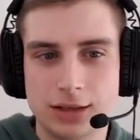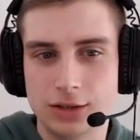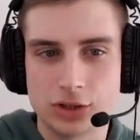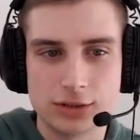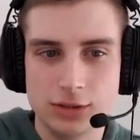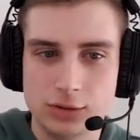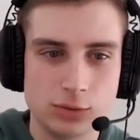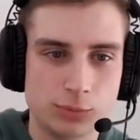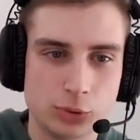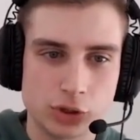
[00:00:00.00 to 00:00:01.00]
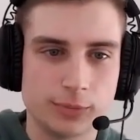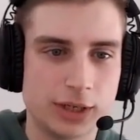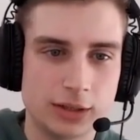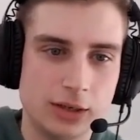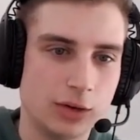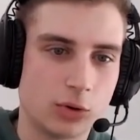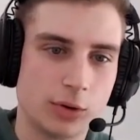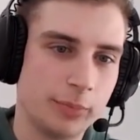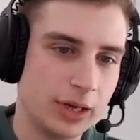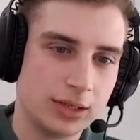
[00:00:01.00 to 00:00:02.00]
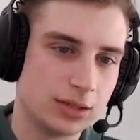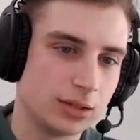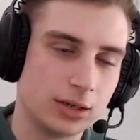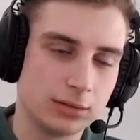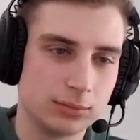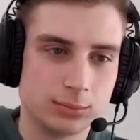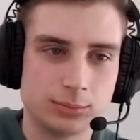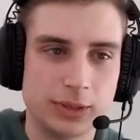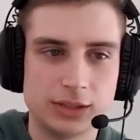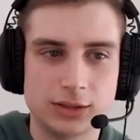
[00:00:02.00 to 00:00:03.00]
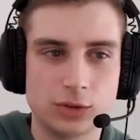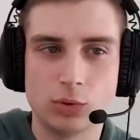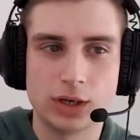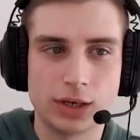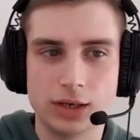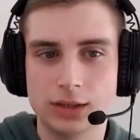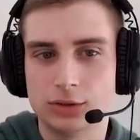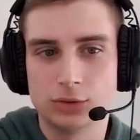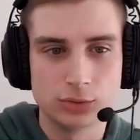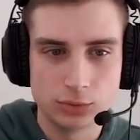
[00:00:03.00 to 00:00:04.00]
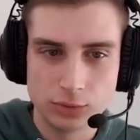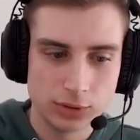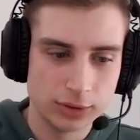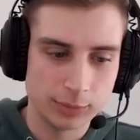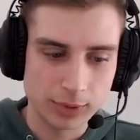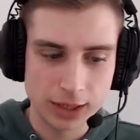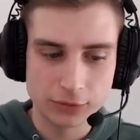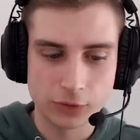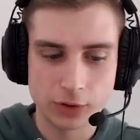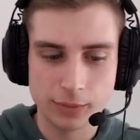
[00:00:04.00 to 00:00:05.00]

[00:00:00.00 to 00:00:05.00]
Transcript: They just need to push a button or paste the URL into the platform,